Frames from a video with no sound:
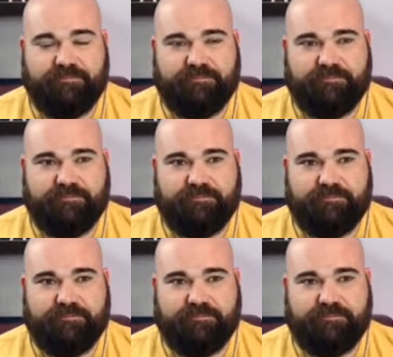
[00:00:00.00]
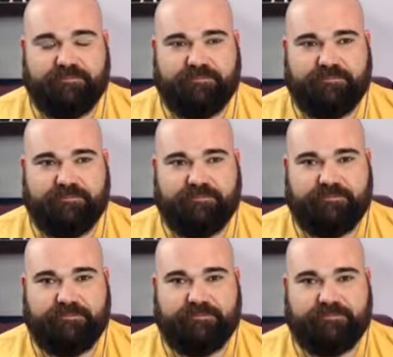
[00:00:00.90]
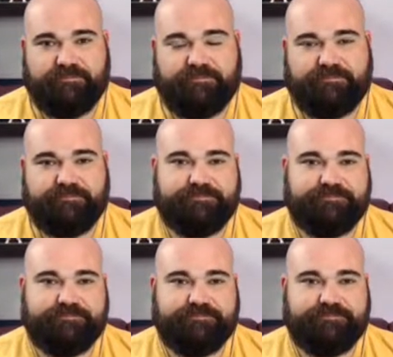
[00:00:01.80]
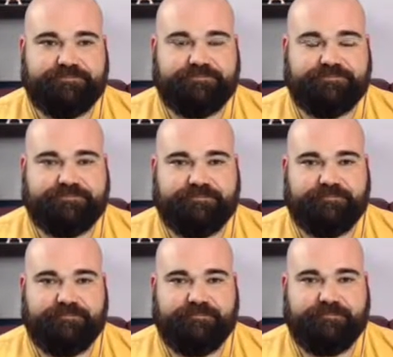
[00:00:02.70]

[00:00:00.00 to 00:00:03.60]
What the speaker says: The person shown says nothing.